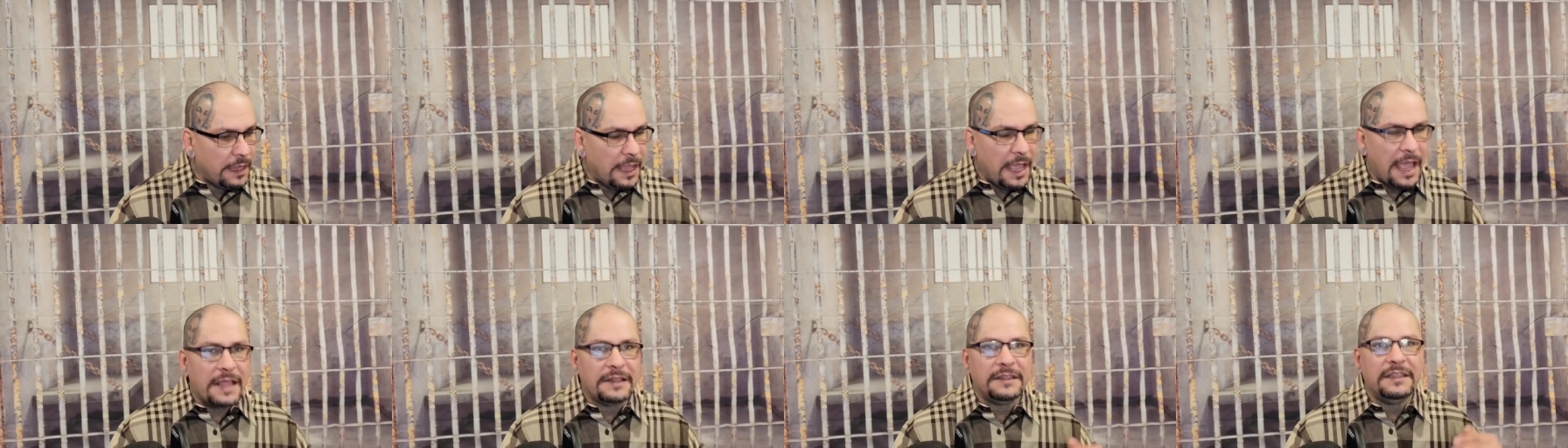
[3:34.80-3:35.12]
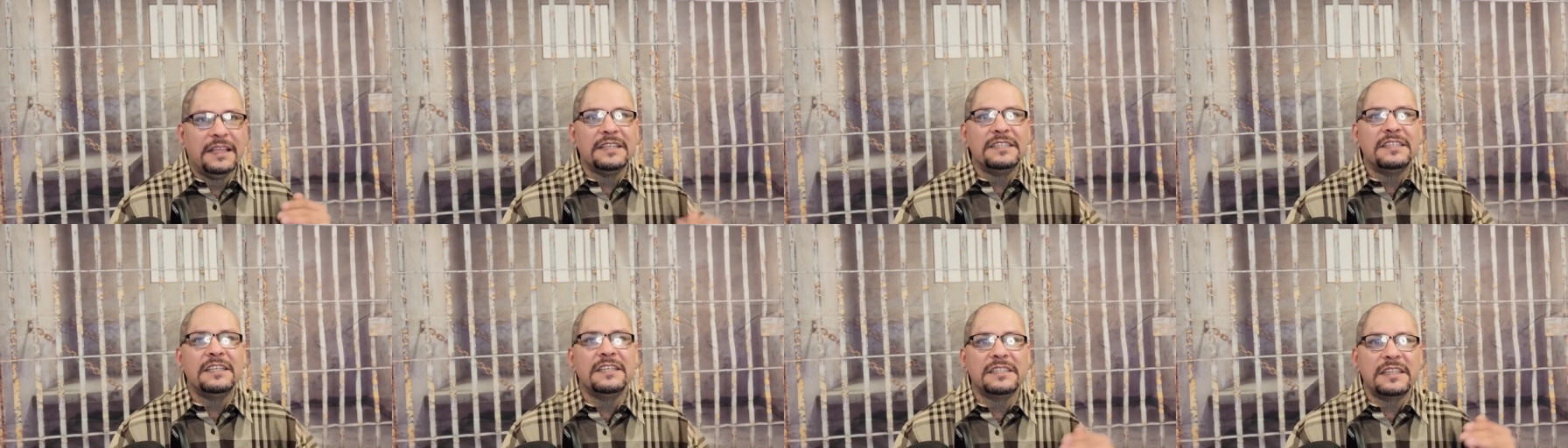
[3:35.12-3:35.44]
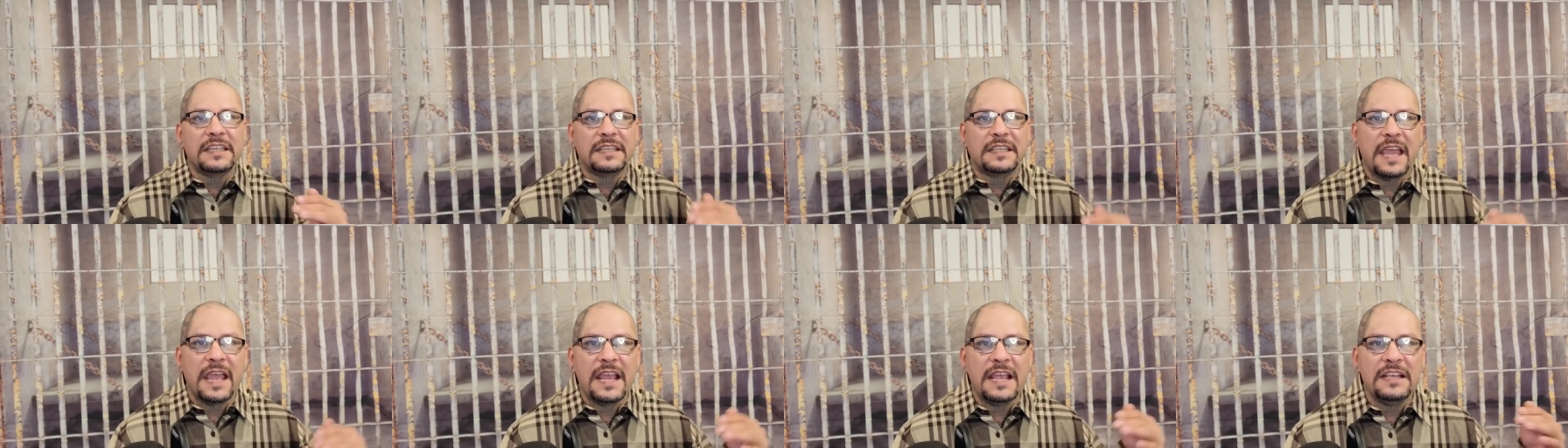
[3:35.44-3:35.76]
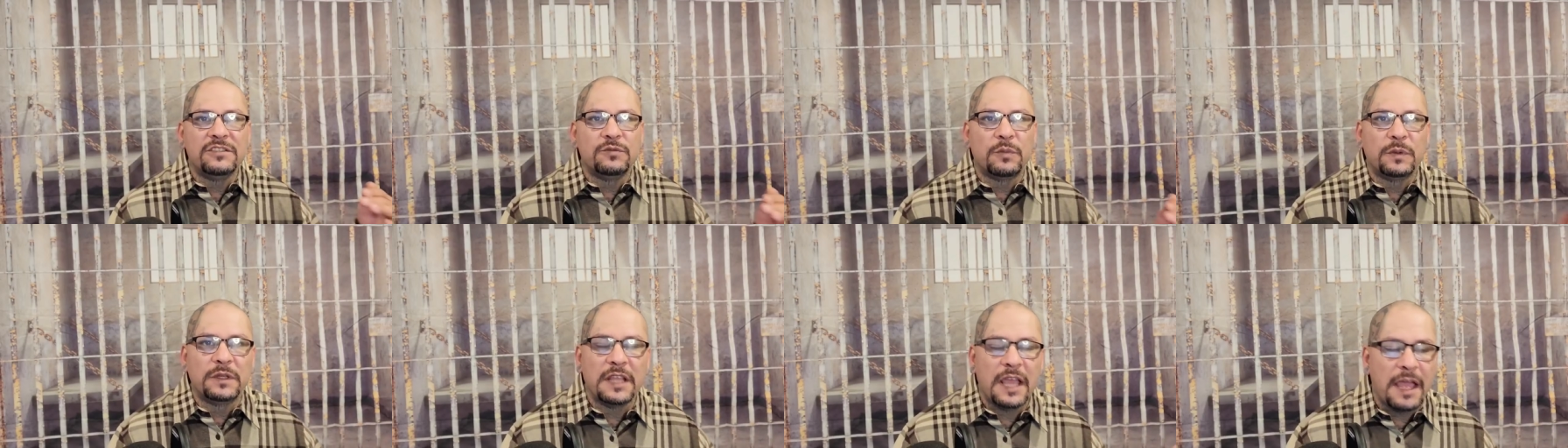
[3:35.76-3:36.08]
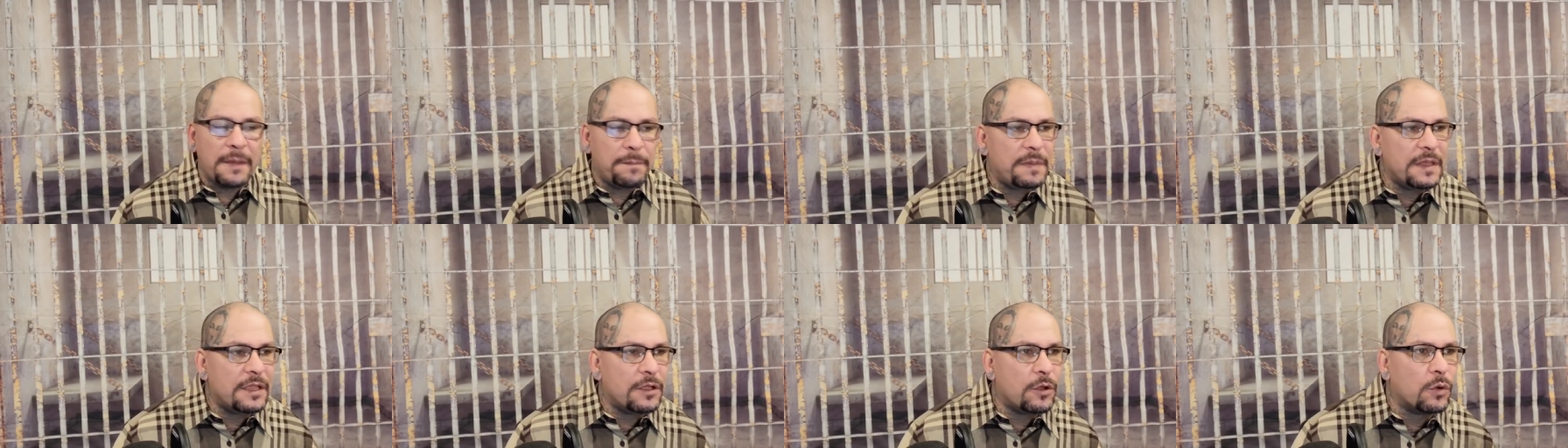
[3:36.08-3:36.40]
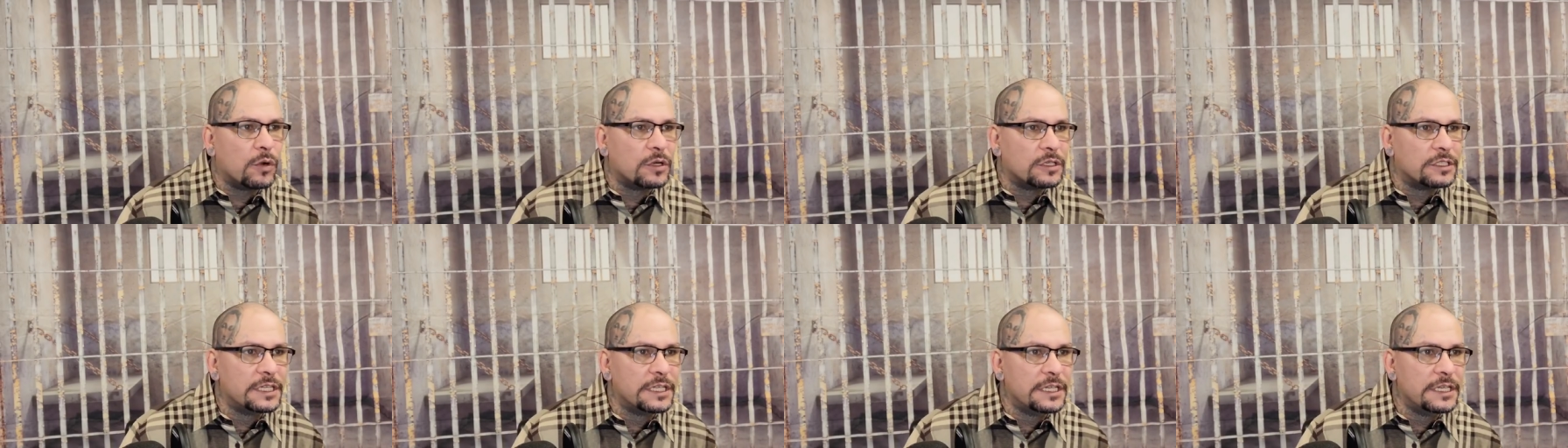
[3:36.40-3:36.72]
And this is the case with Epi
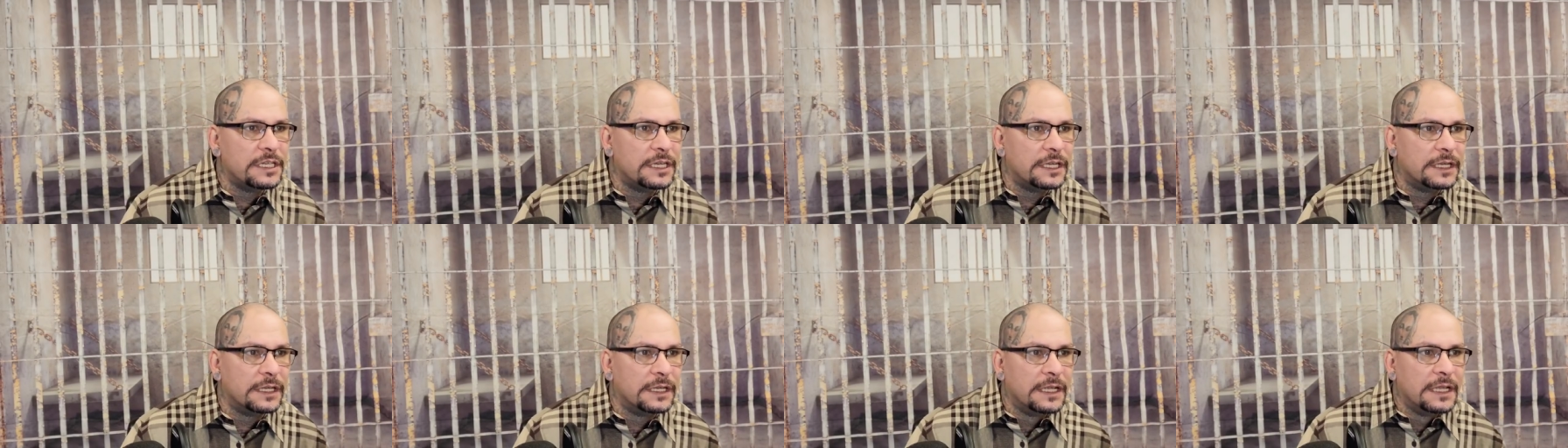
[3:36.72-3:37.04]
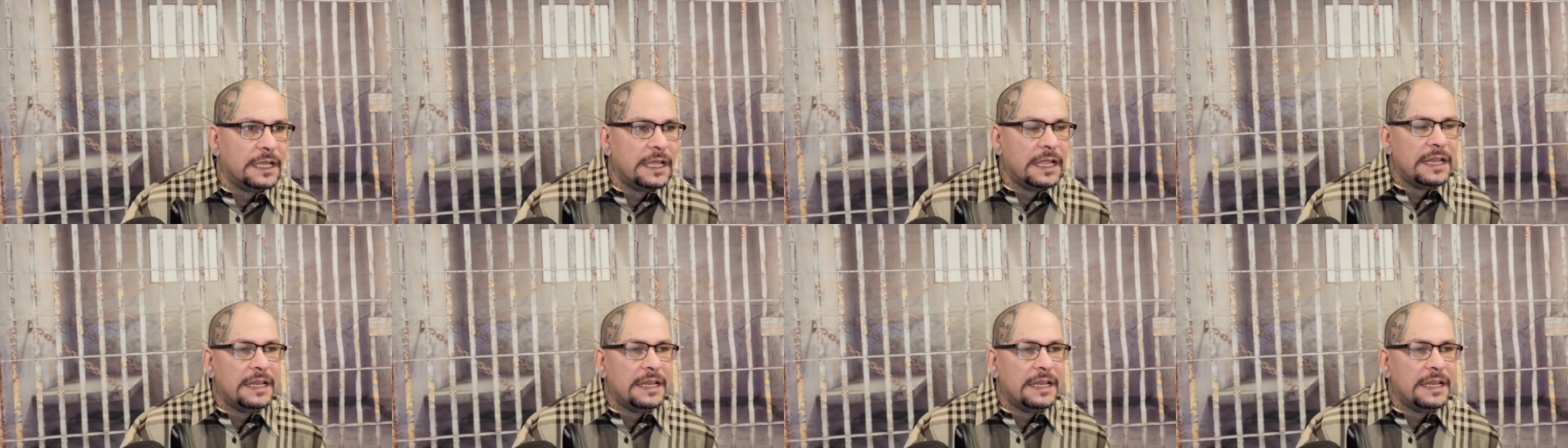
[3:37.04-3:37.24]
Cortina.